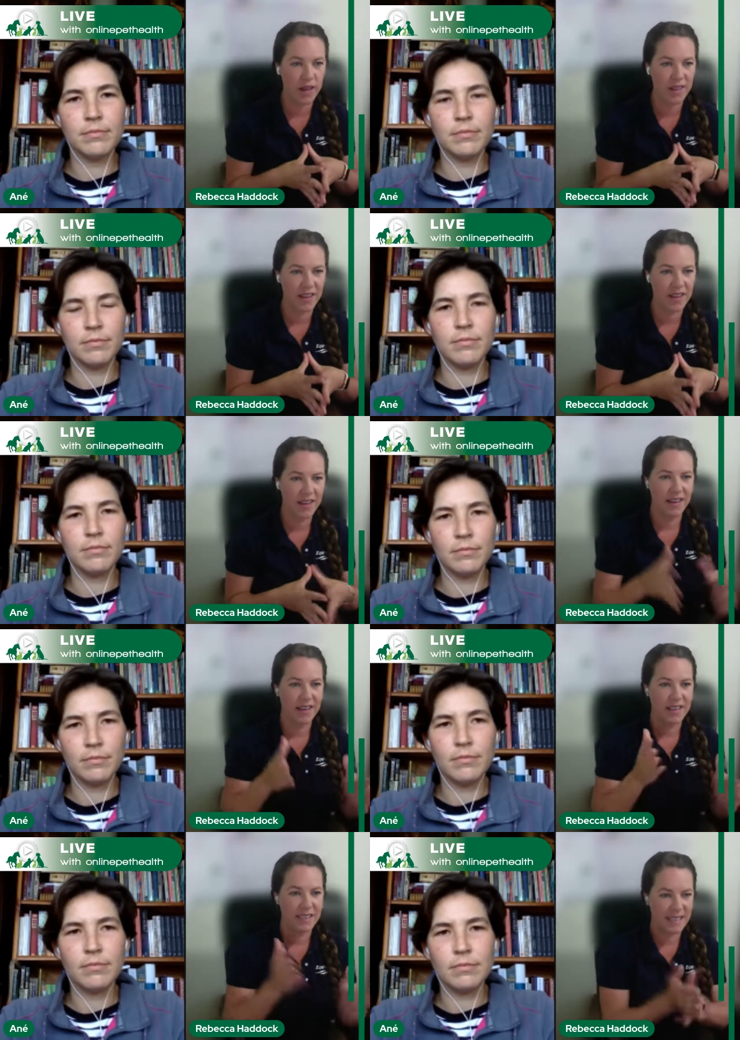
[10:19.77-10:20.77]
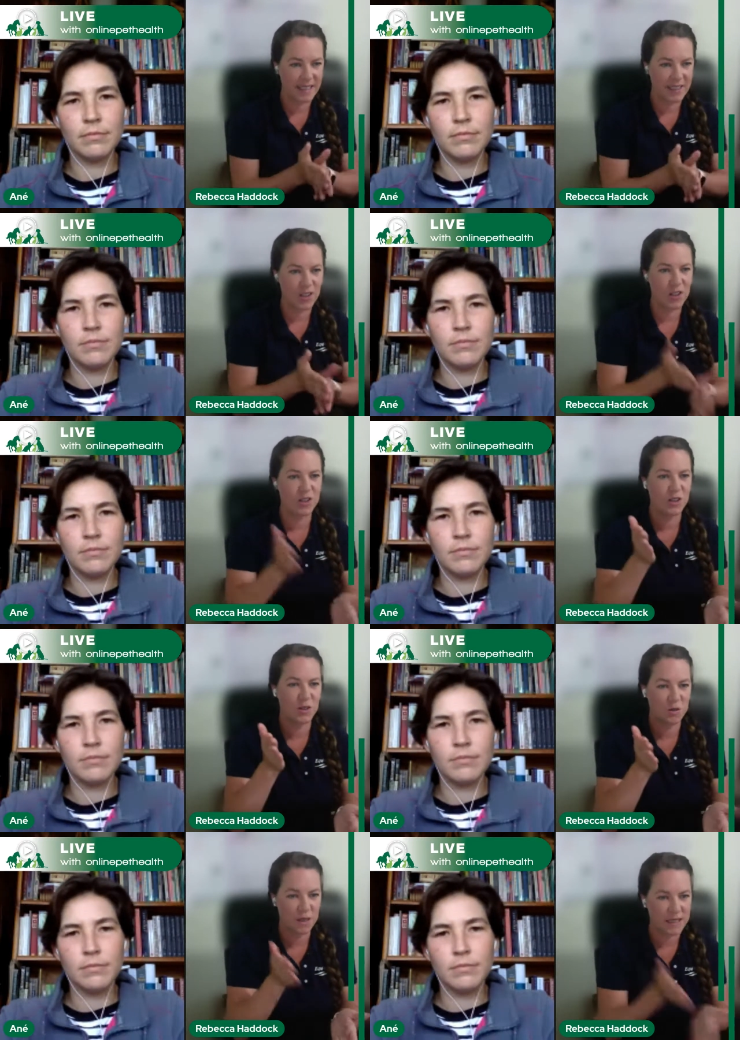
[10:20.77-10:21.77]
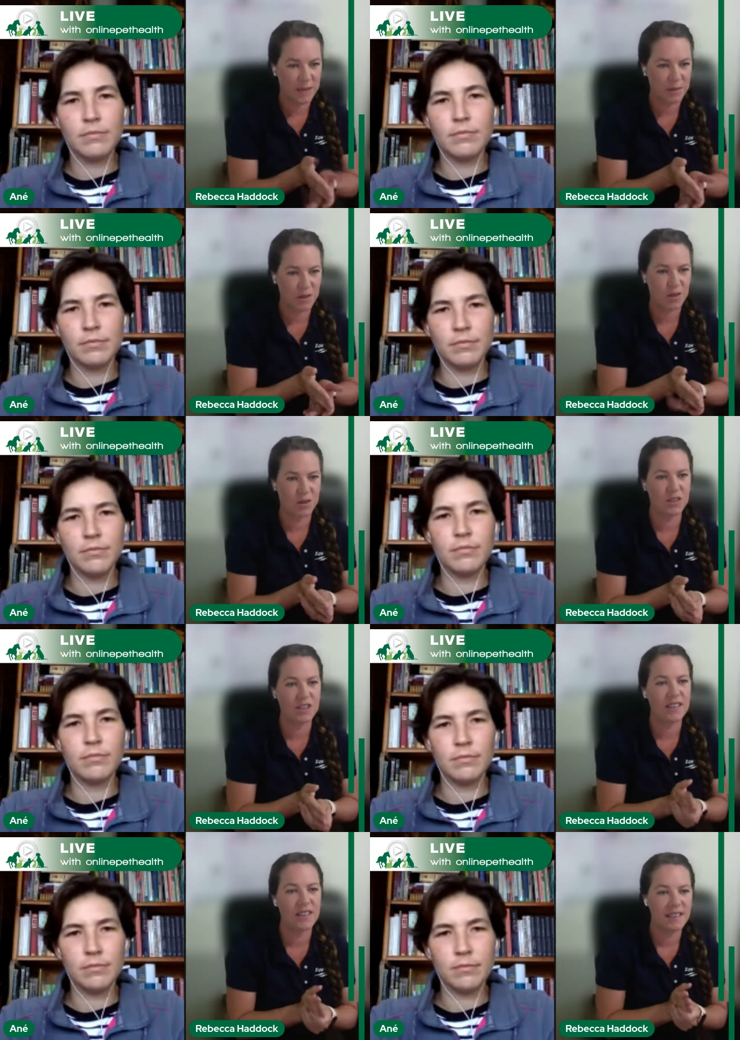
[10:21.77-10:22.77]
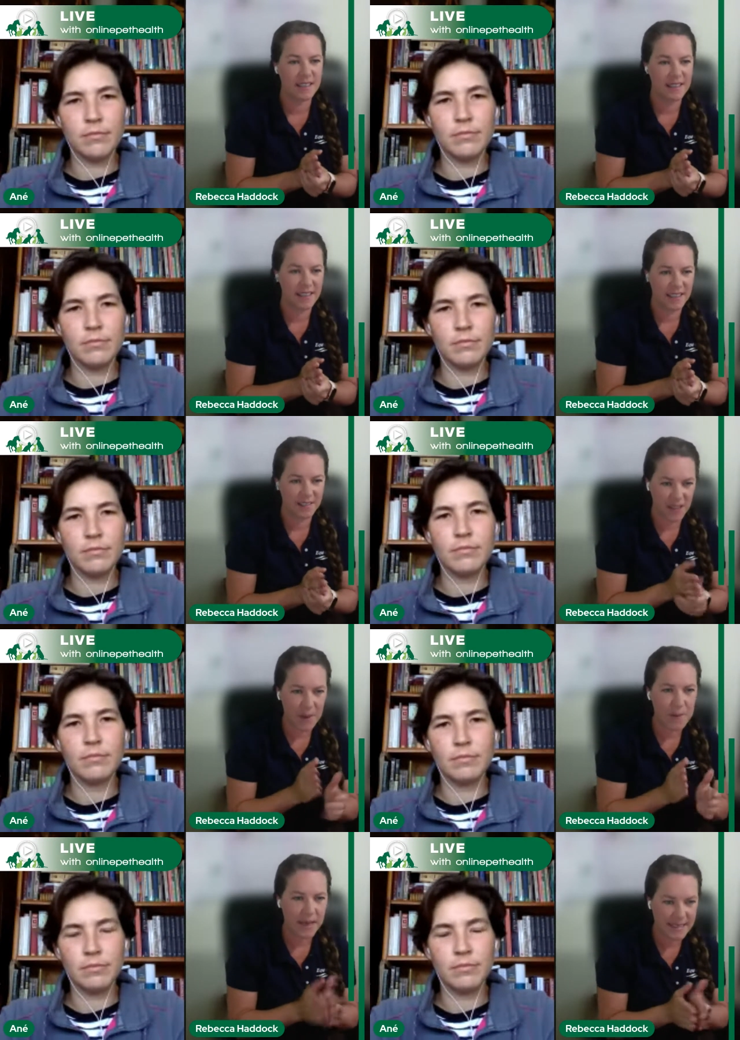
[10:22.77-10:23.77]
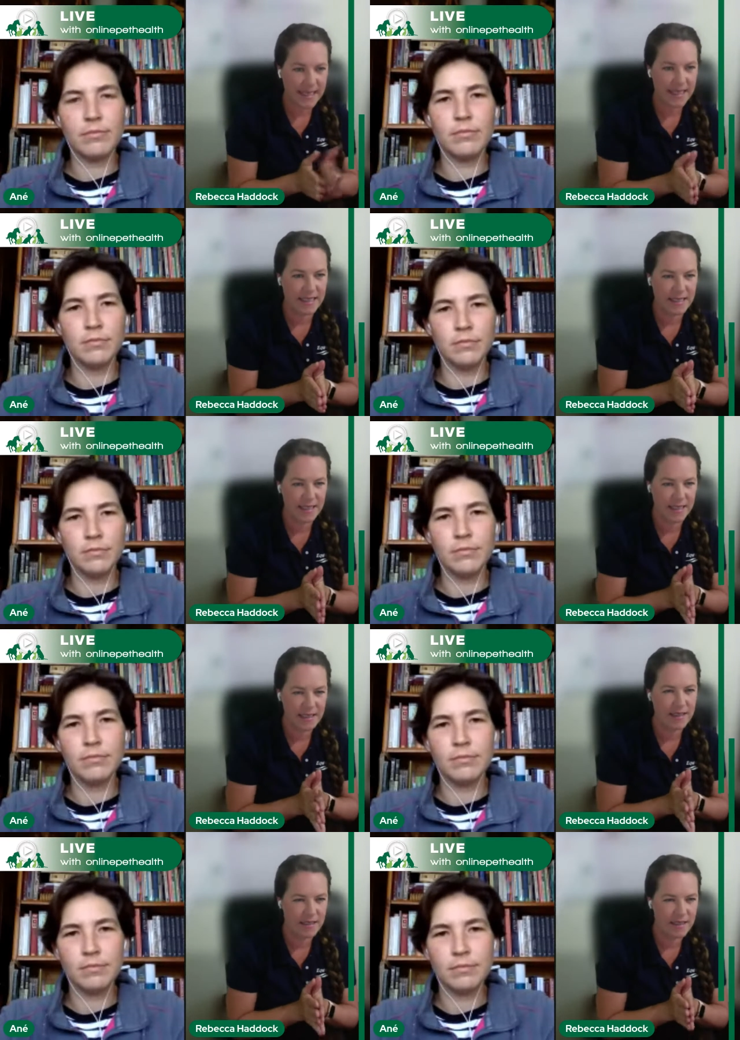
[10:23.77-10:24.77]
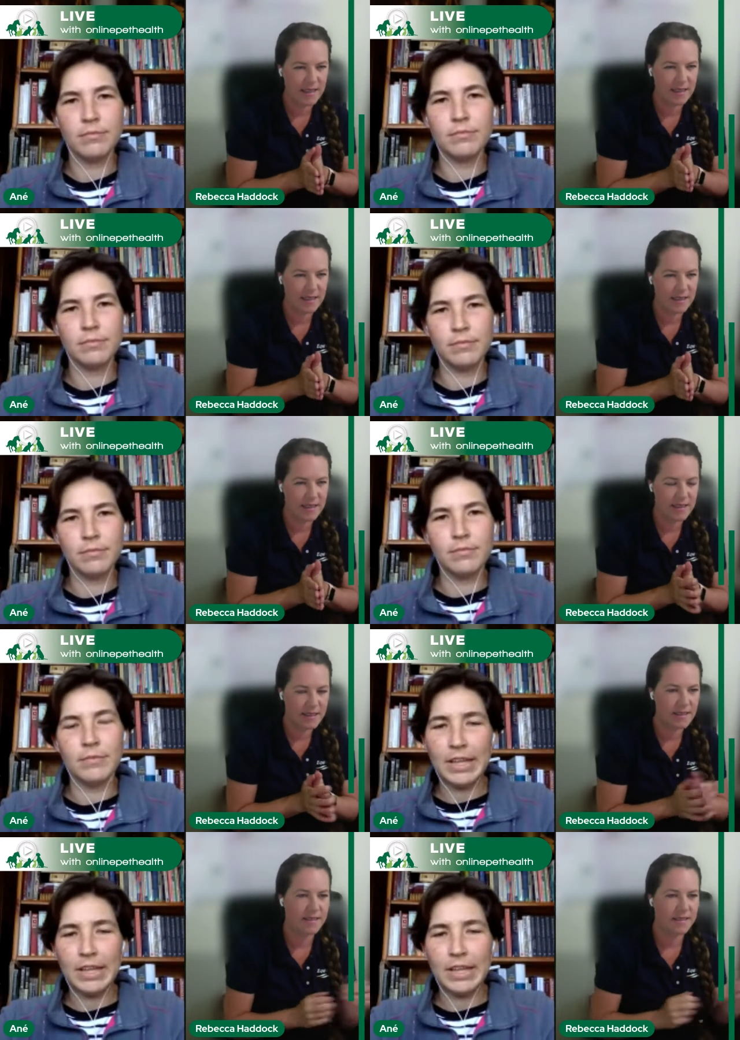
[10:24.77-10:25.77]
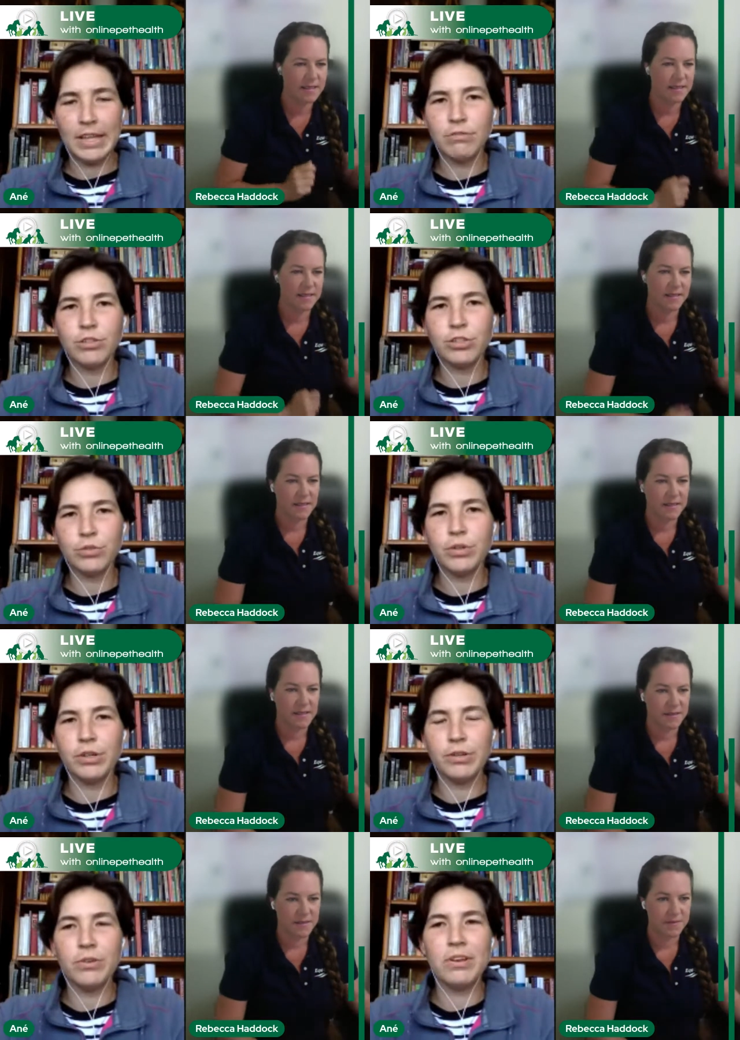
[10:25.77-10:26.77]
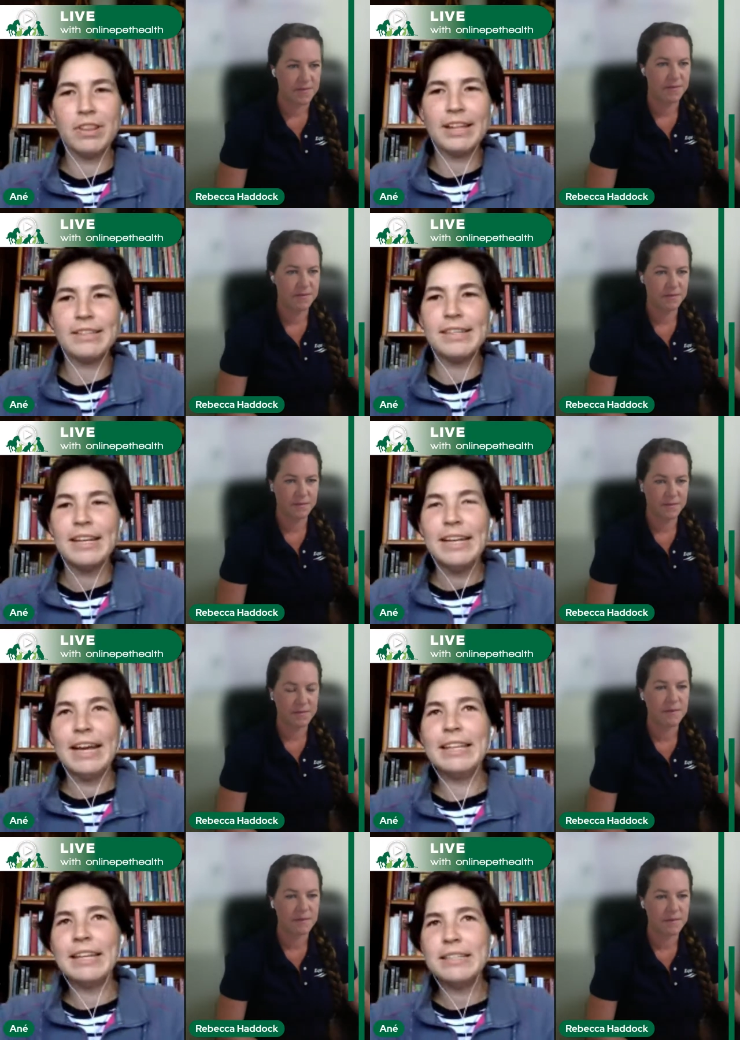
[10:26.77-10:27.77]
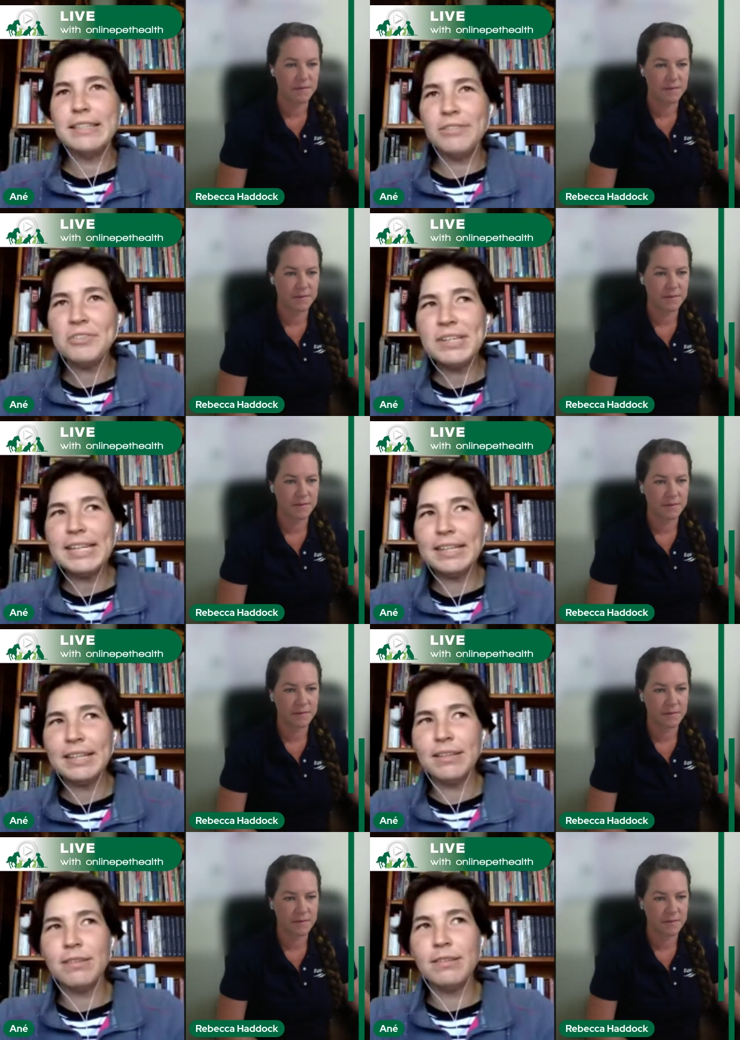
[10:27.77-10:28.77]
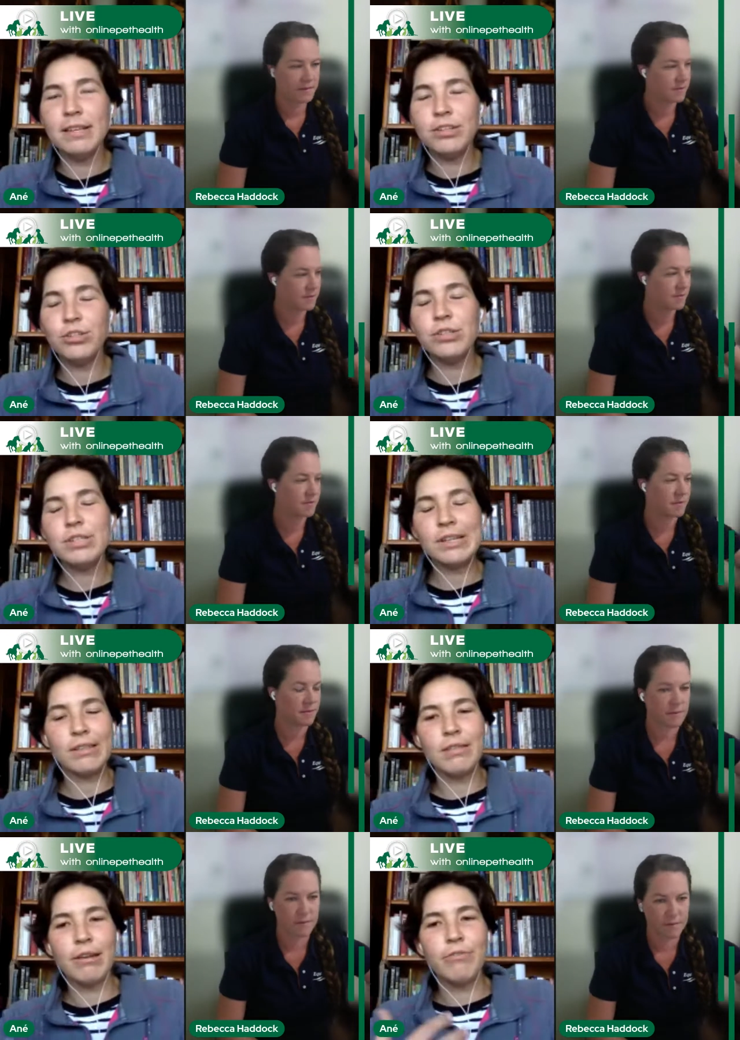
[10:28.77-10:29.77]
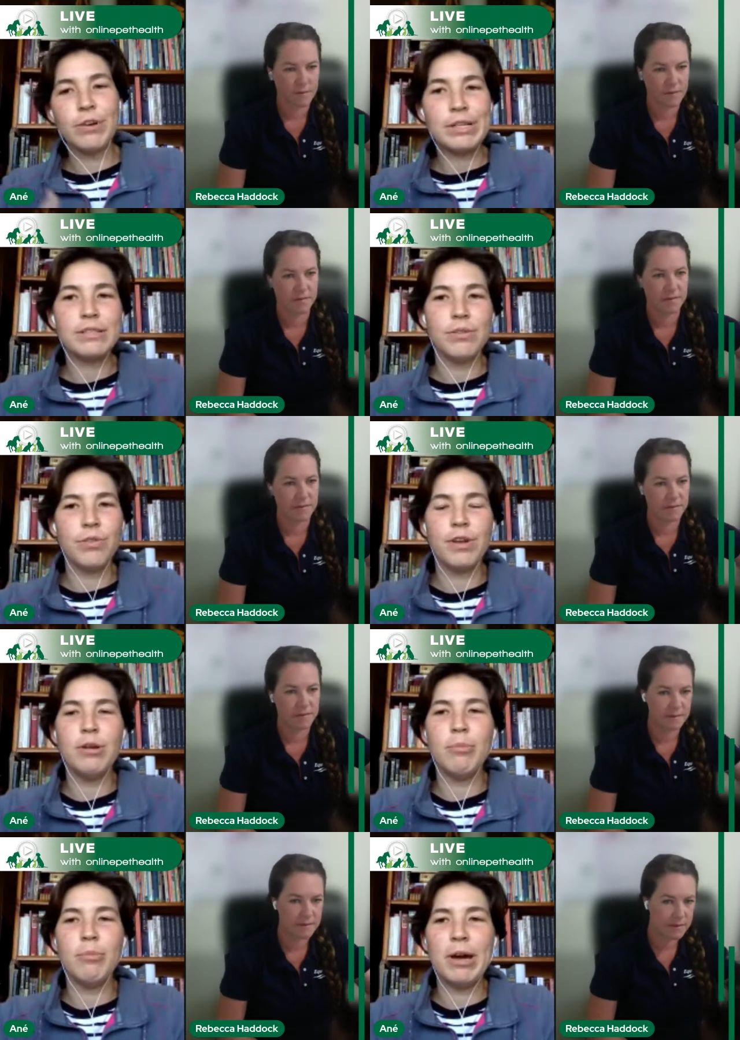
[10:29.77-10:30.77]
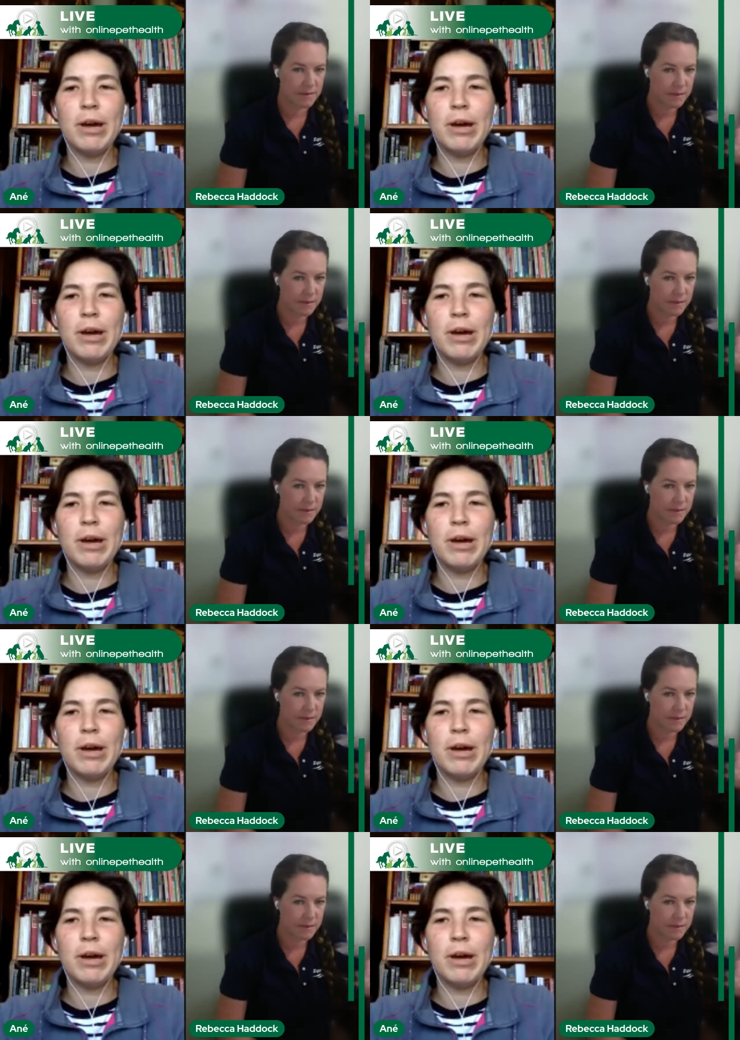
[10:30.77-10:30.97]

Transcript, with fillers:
Speaker 1: with sensors receptors if that makes mm-hmm. sense mm-hmm
Speaker 2: yeah for sure no eh, that's and that's definitely an in, interesting thing for us to think about and